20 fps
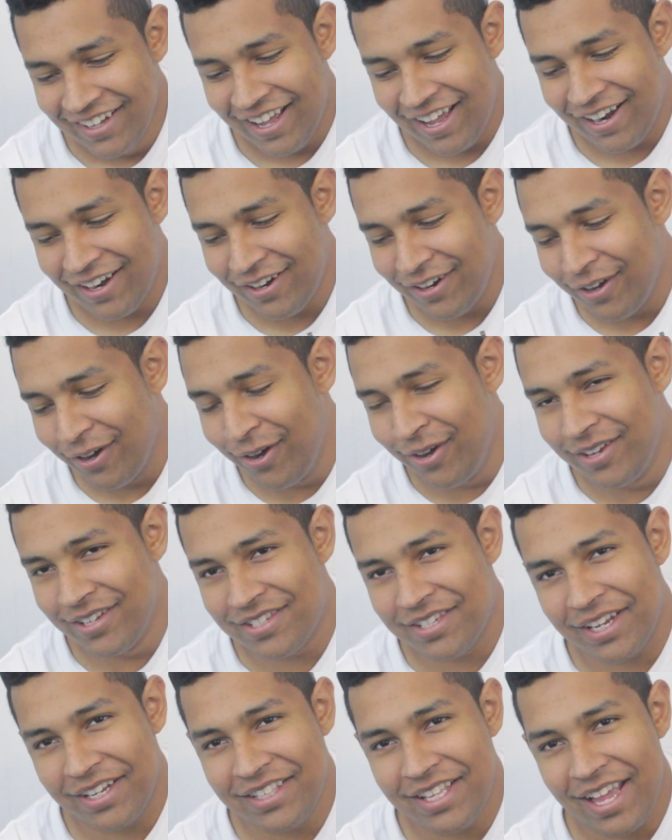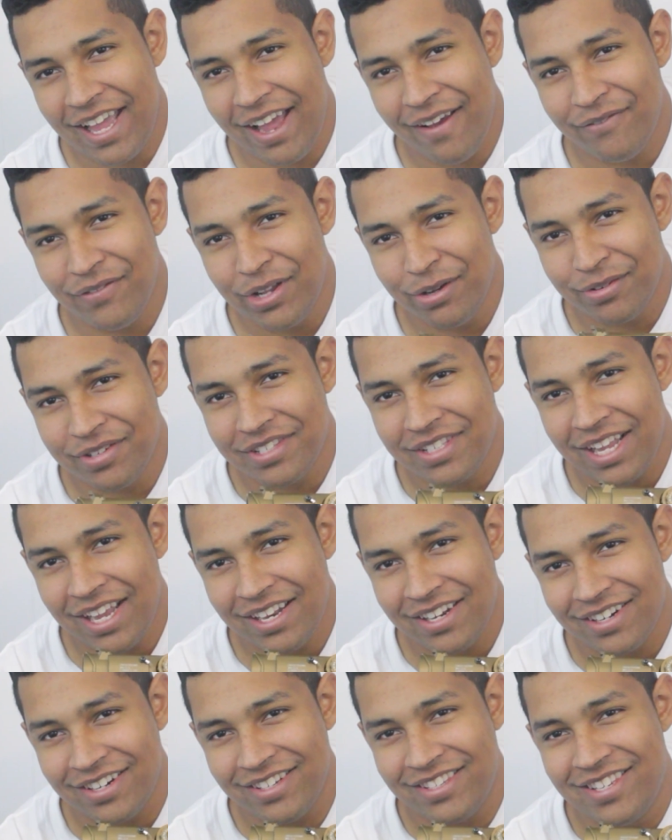I don't know, it's like they have no
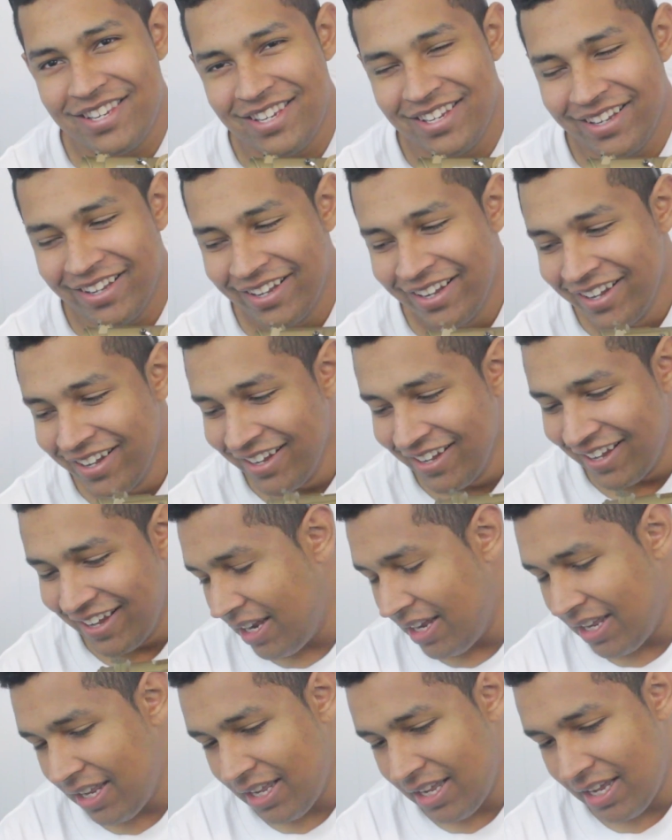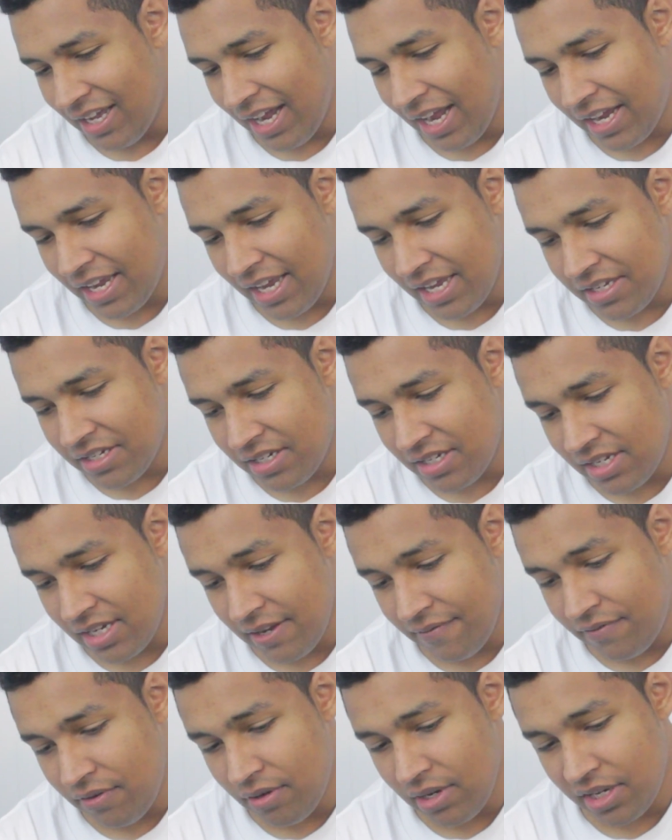standards. I guess
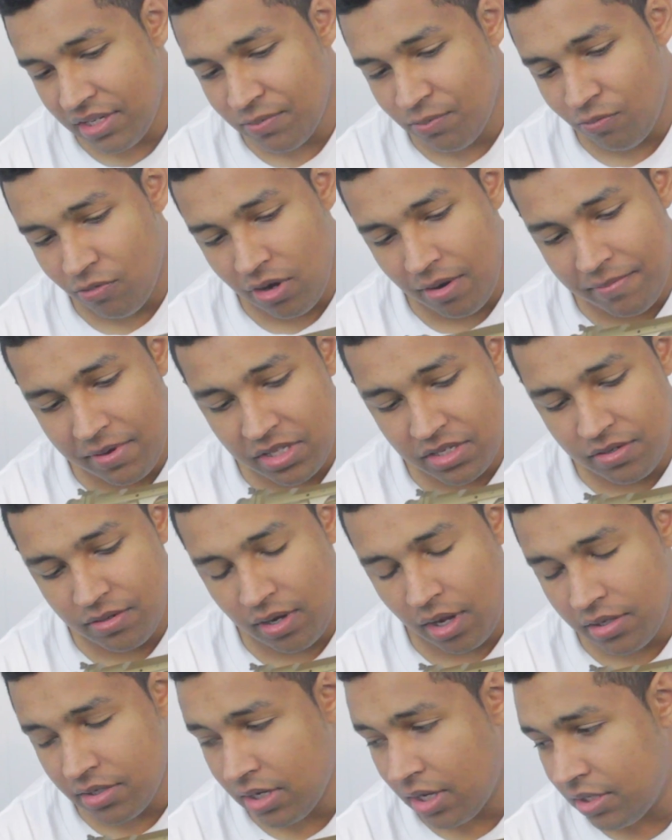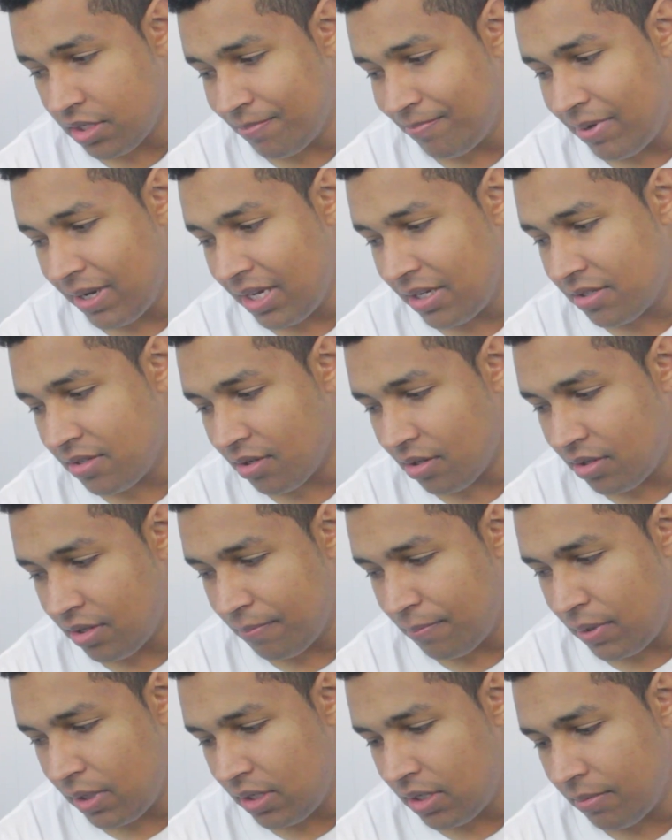if you guys want me to, I'll touch base on the
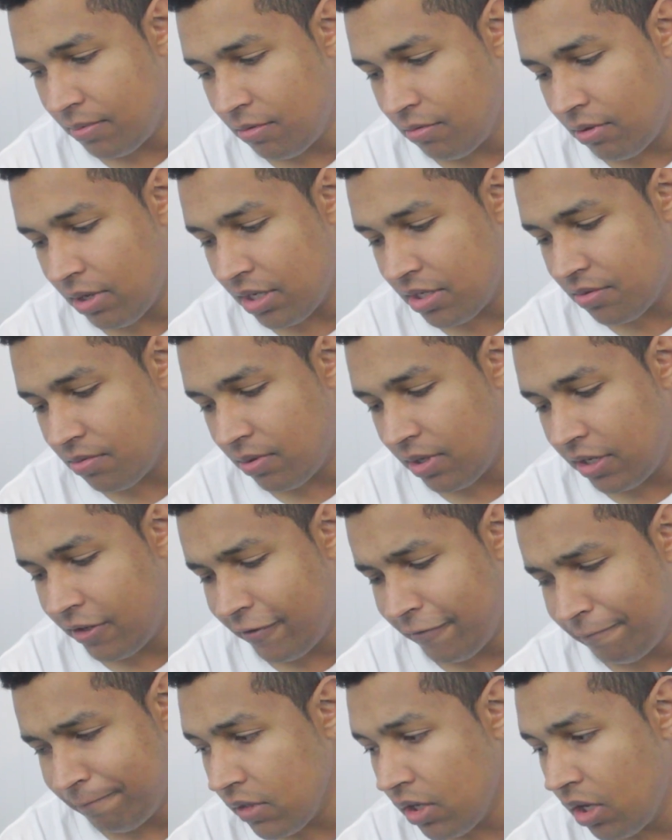PWS rail,